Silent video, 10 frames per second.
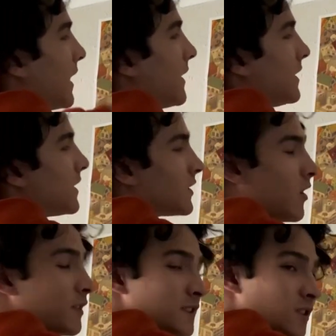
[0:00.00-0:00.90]
I think it's
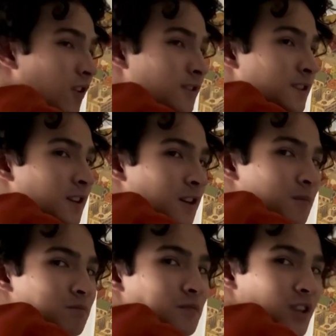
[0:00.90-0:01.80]
called a Stall's ear.
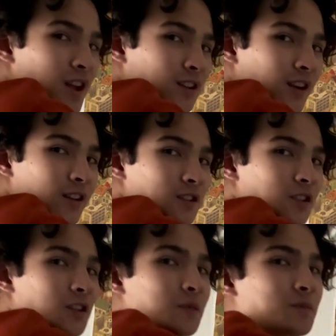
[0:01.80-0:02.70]
Not entirely
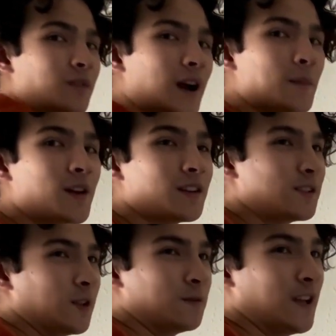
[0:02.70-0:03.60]
sure. I'm not gonna
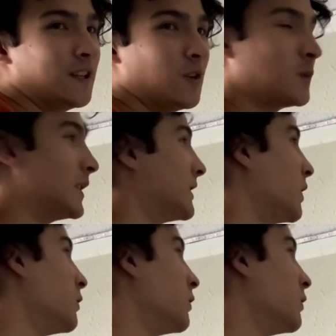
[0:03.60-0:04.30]
self-diagnose myself,